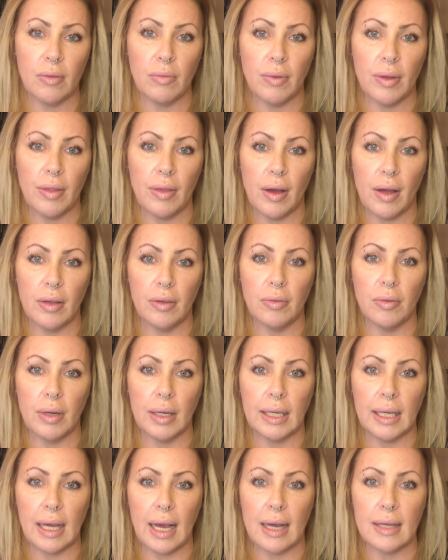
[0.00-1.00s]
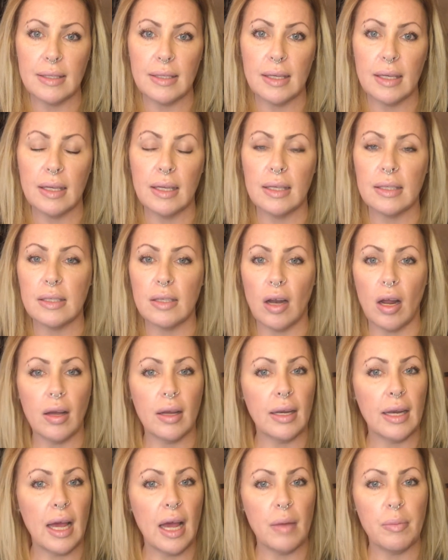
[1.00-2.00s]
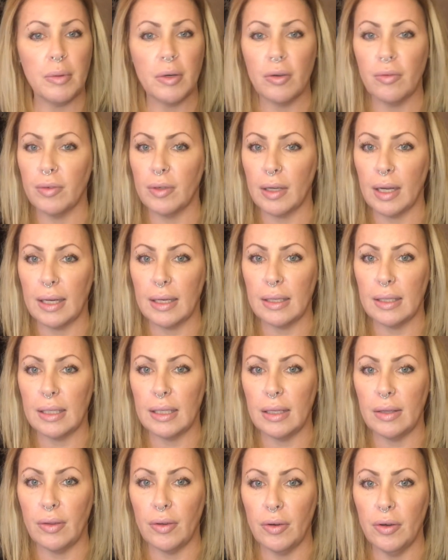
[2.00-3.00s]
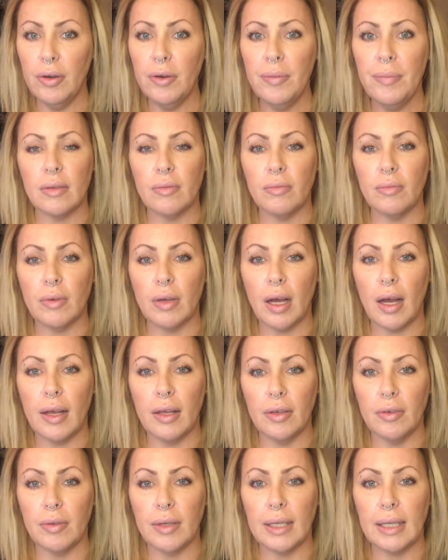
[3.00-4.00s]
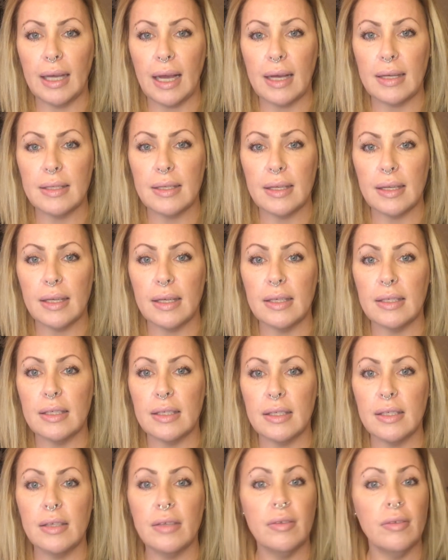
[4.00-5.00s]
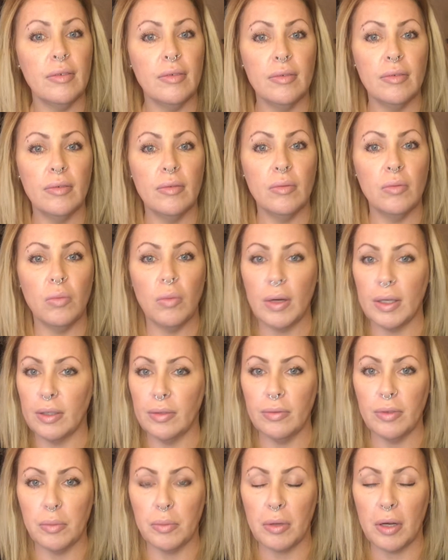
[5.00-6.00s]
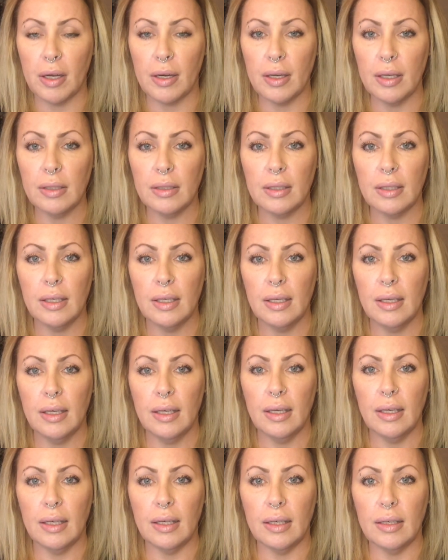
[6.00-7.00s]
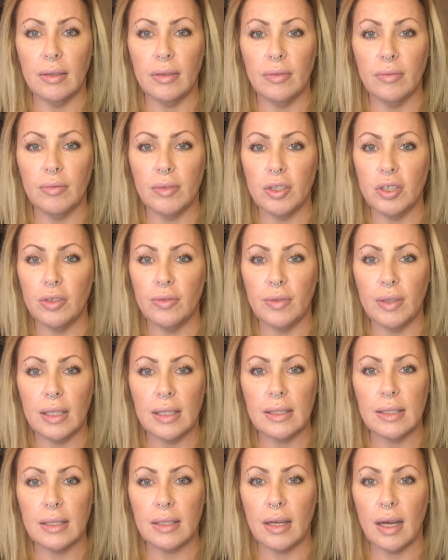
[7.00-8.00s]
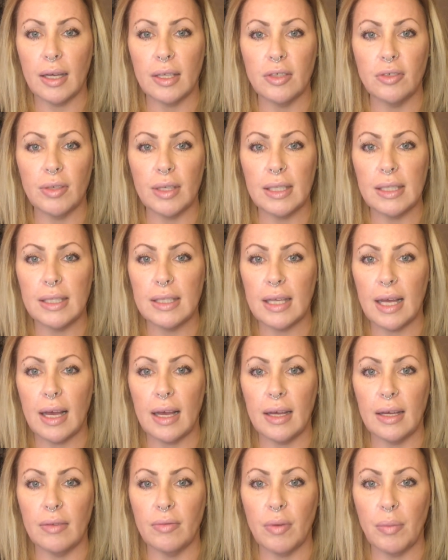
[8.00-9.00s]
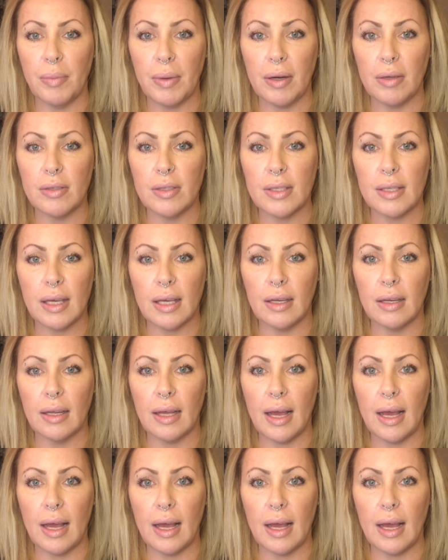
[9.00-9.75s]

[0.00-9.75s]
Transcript: with hyaluronic acid, it's not going to happen overnight either. Hyaluronic acid is a wonderful product. It rejuvenates and hydrates and repairs skin.